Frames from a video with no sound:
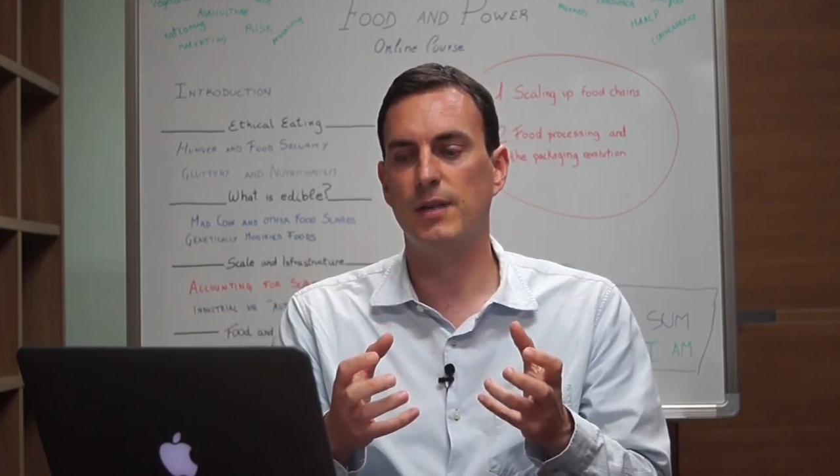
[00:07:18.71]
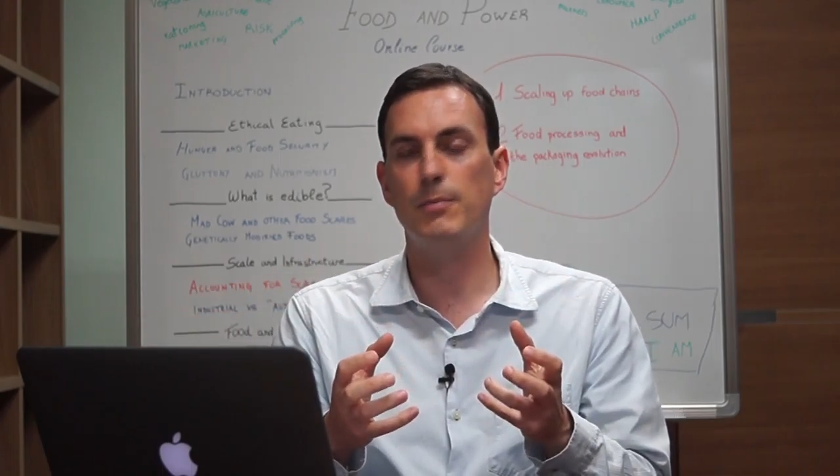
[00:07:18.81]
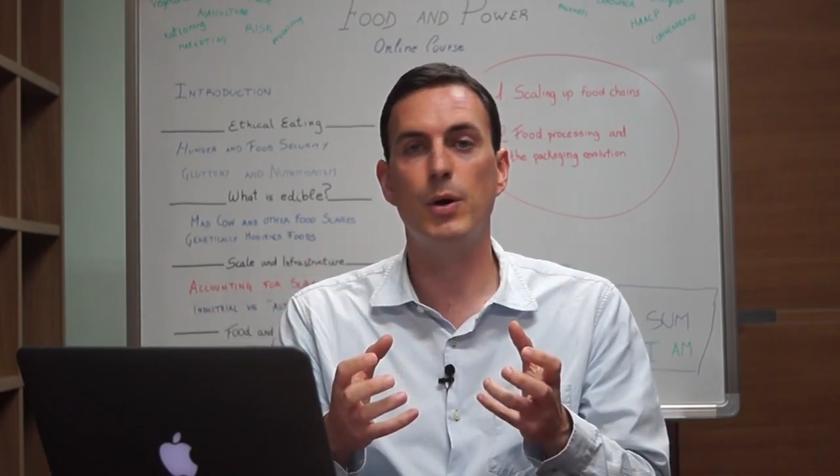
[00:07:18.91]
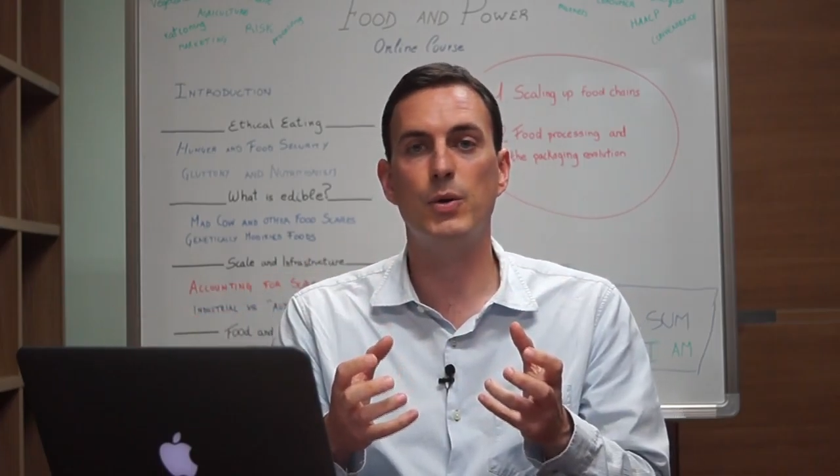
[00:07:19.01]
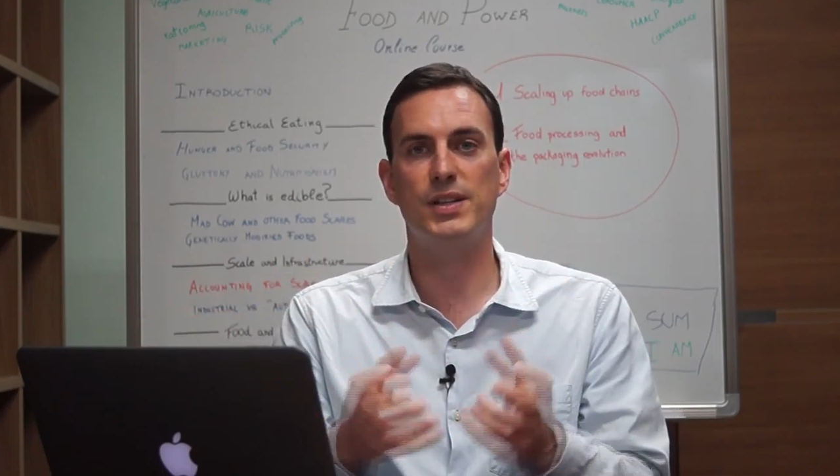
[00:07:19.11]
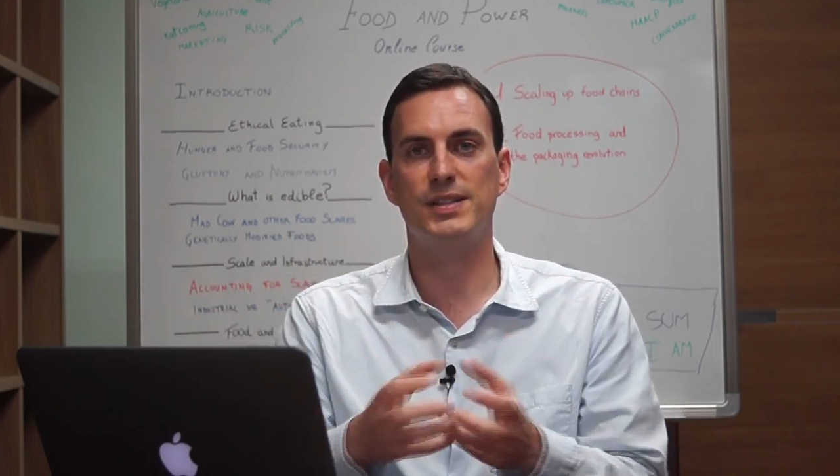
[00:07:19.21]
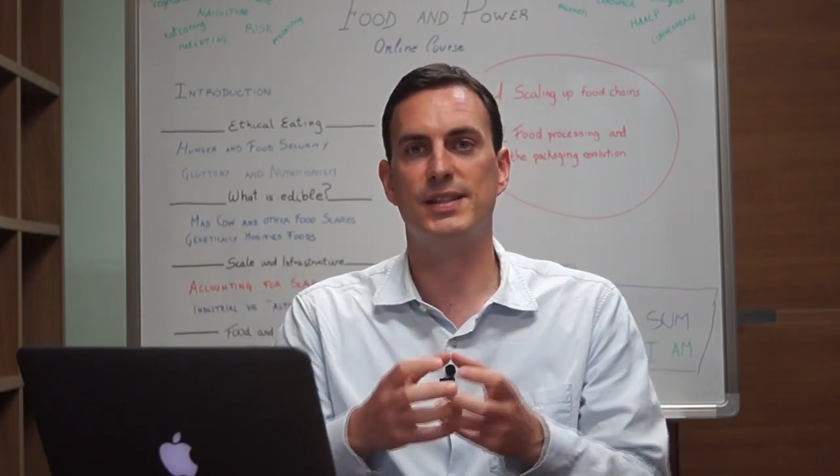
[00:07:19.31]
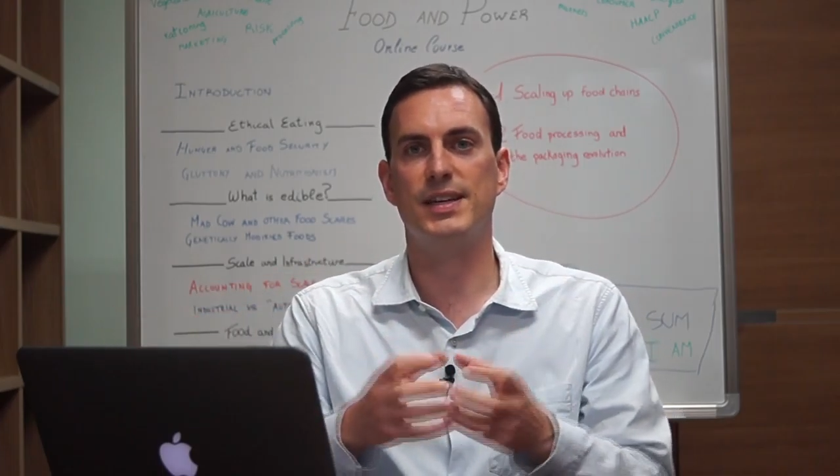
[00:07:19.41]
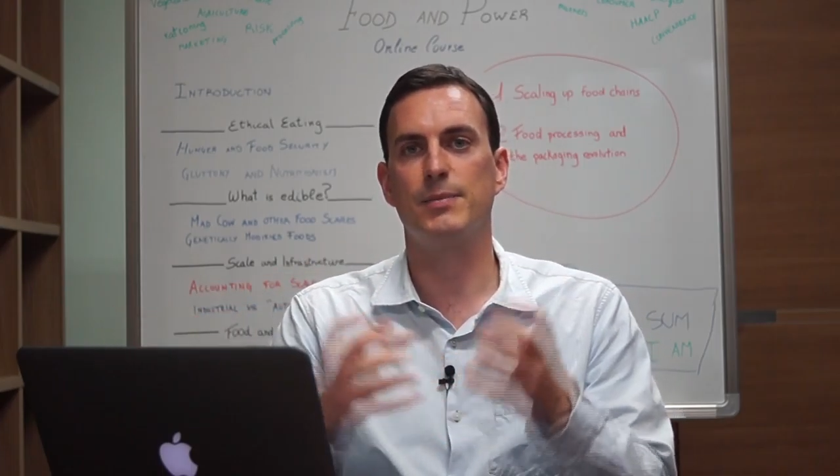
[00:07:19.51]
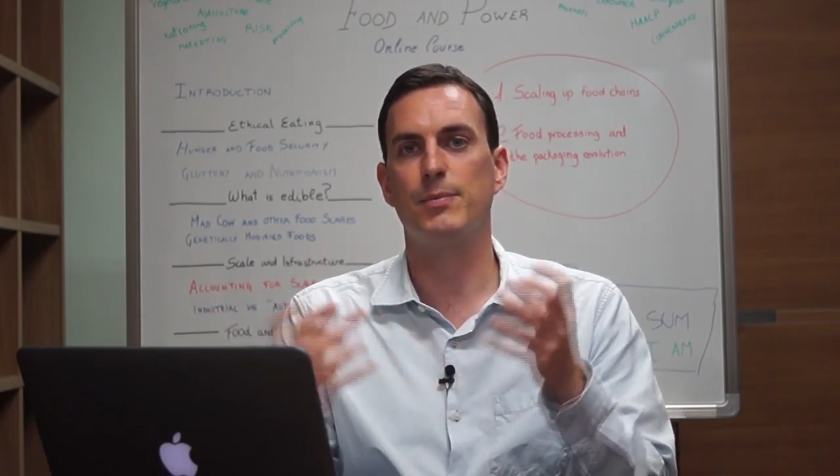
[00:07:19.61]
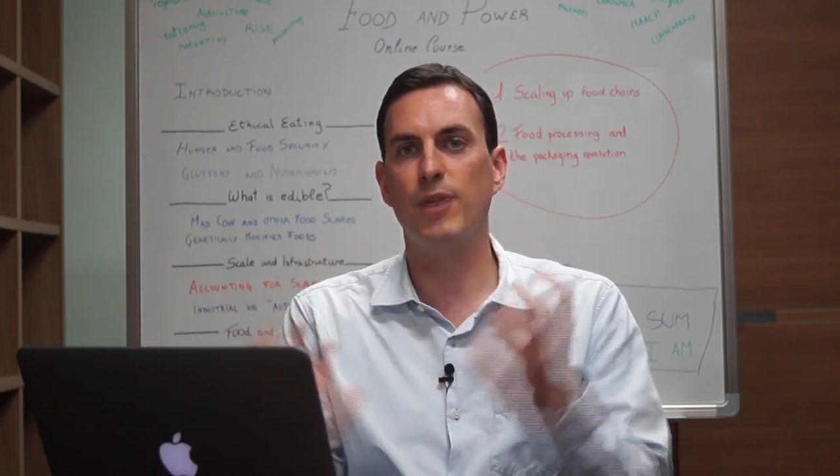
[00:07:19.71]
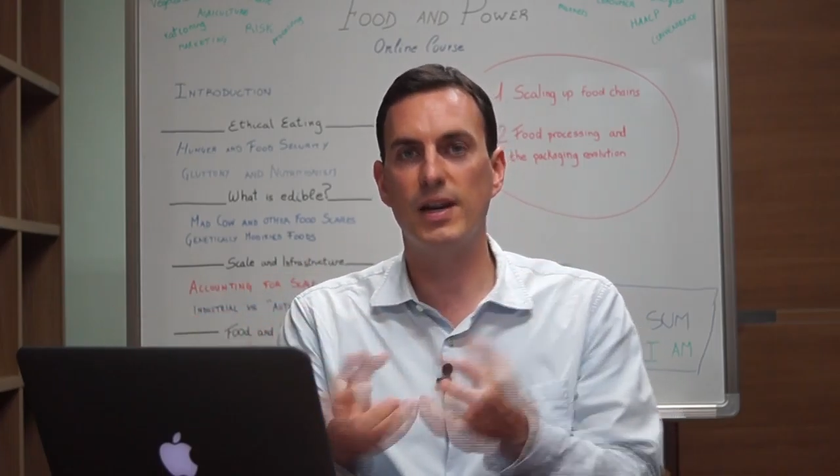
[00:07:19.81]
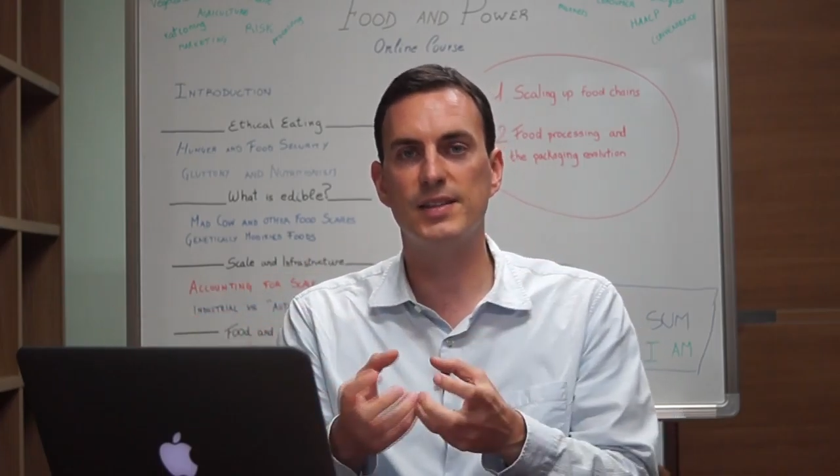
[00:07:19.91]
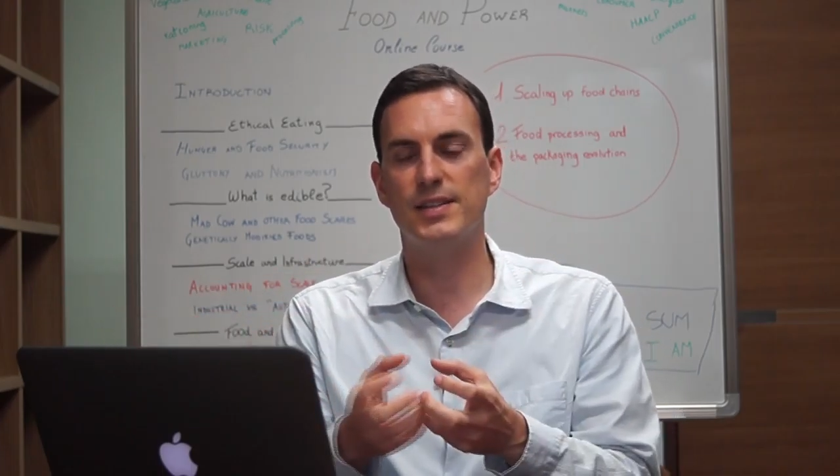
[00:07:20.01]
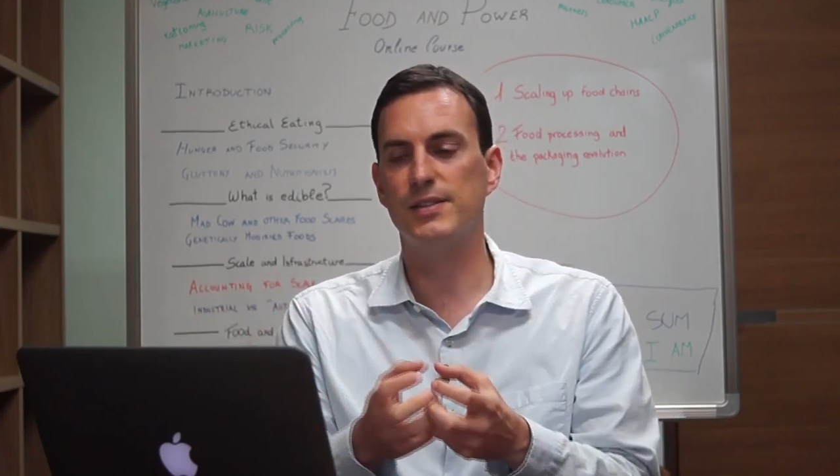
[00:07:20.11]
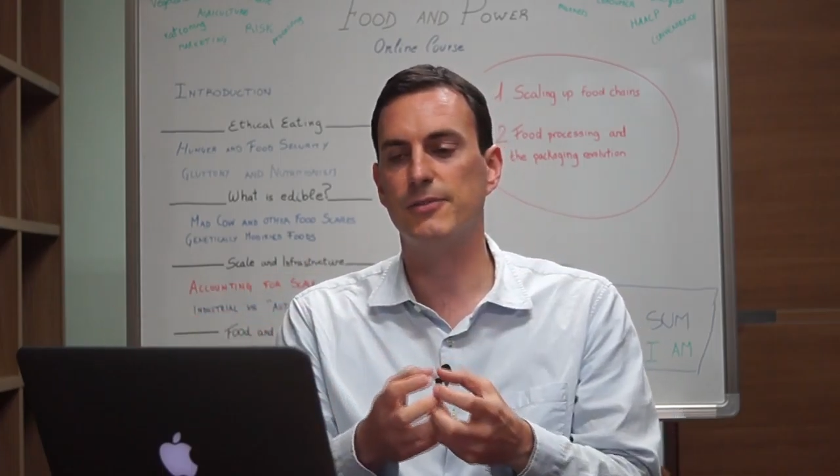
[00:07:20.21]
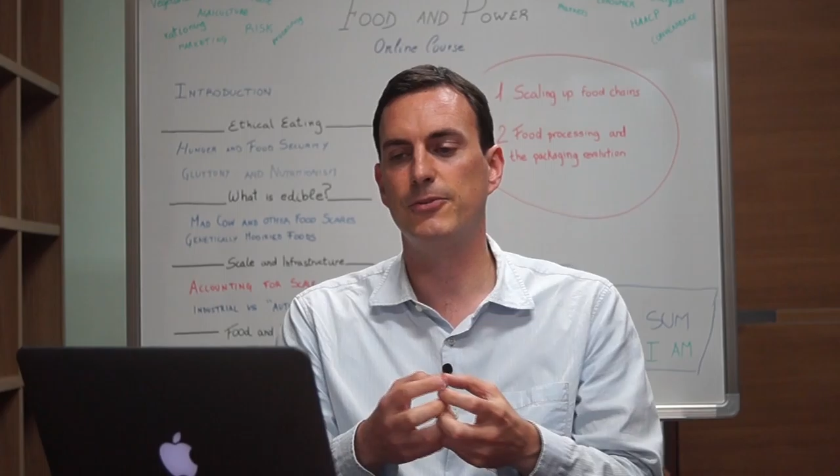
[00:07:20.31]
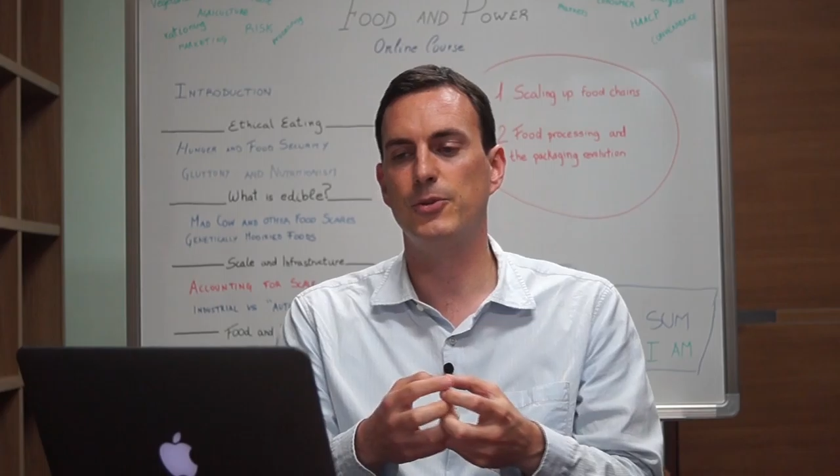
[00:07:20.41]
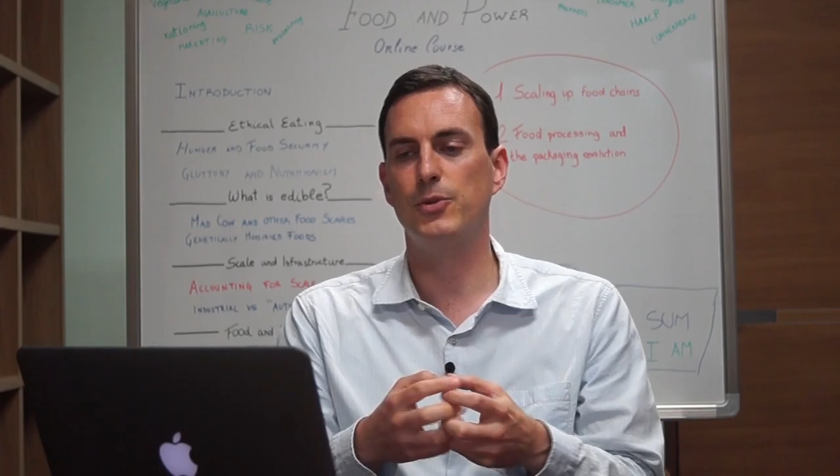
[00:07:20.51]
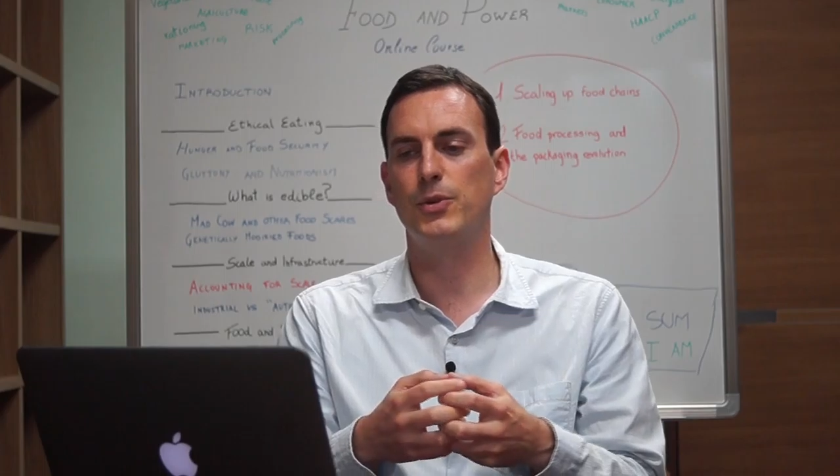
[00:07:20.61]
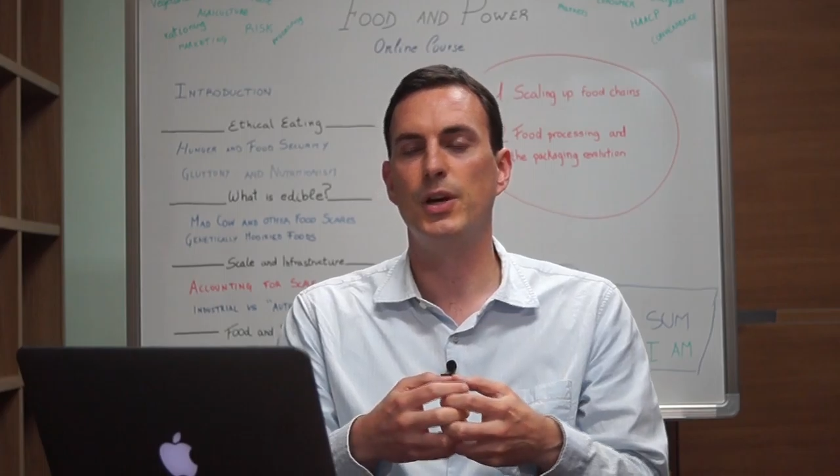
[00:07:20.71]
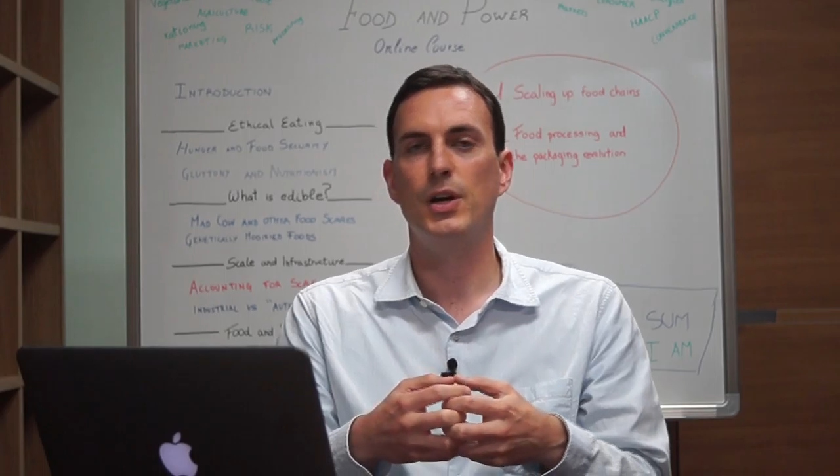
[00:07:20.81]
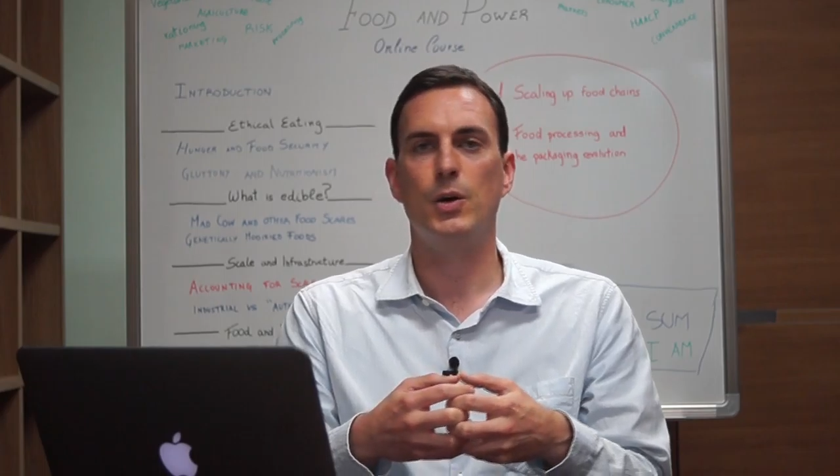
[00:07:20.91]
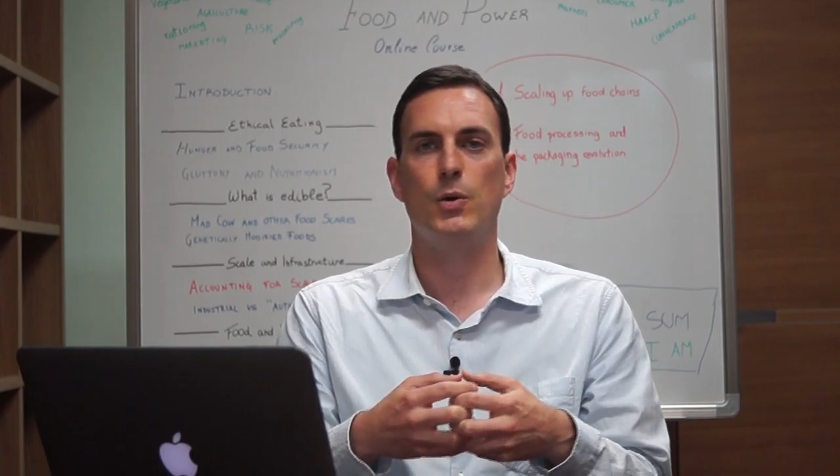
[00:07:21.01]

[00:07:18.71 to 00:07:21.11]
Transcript: components that process the food